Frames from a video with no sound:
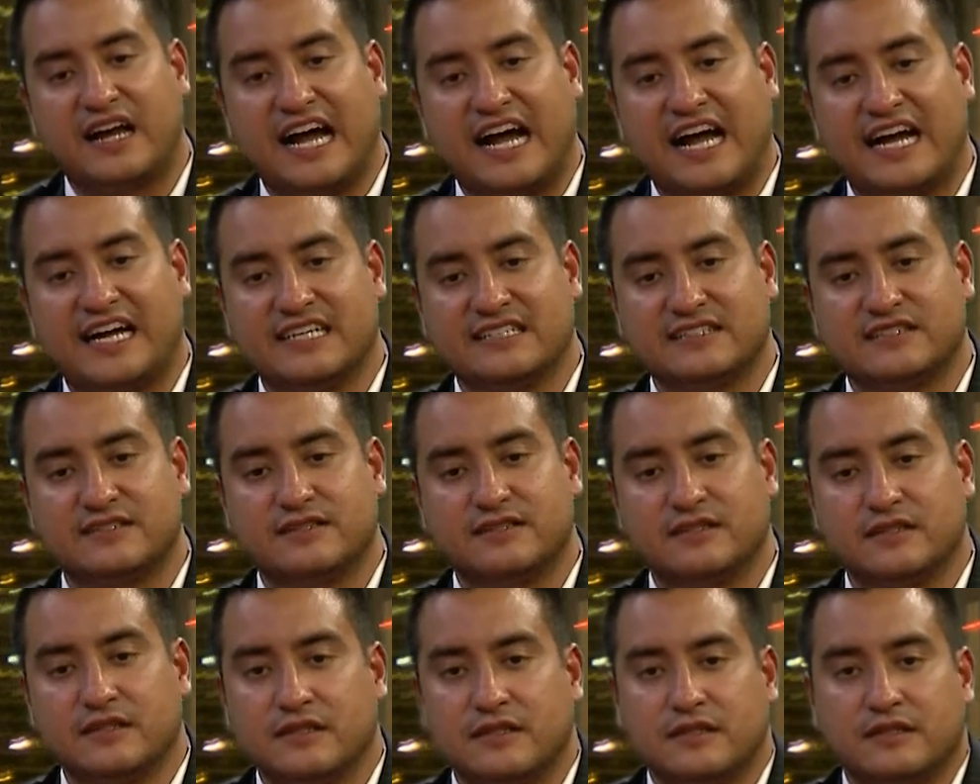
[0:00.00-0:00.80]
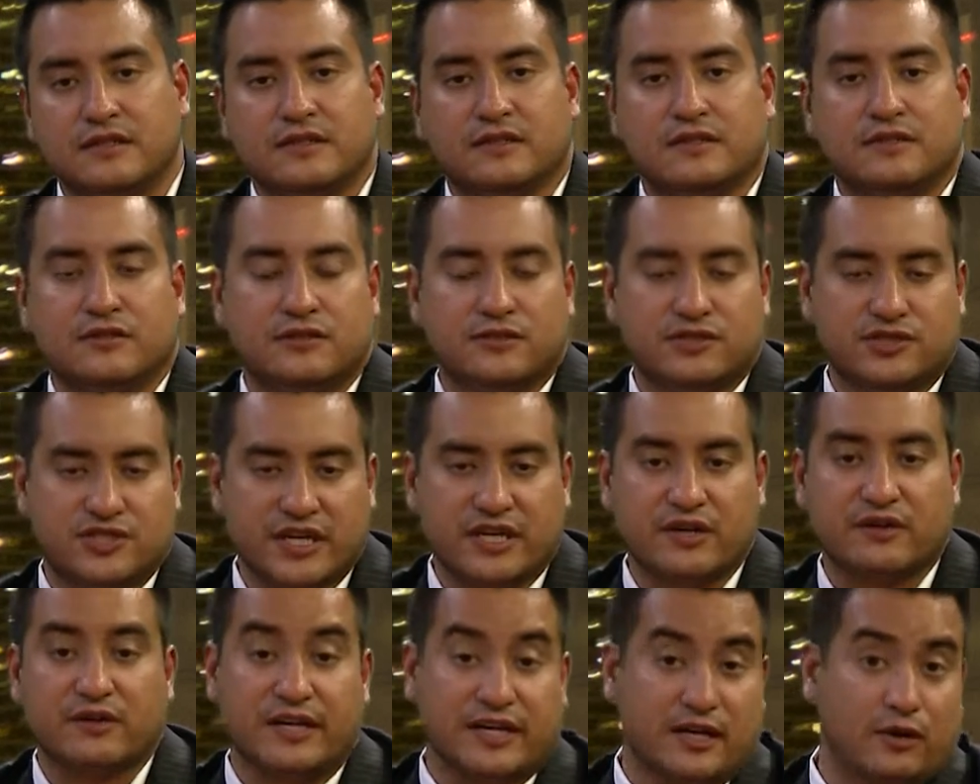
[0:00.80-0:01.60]
as
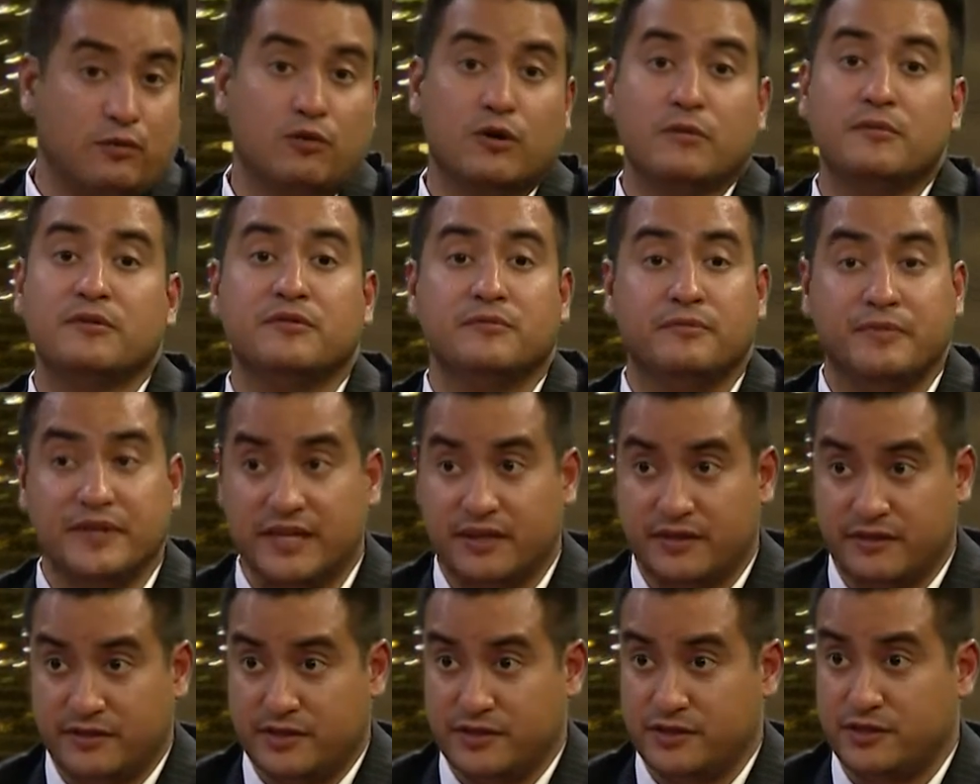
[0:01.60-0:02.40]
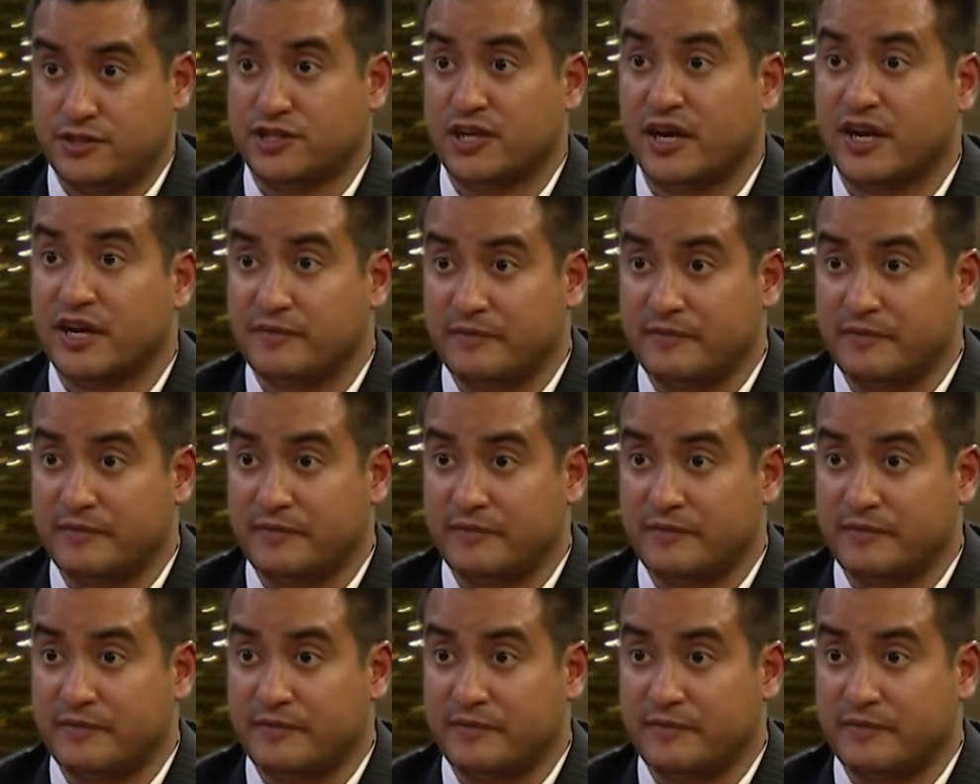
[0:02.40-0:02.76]
generally a woman beater in Johnny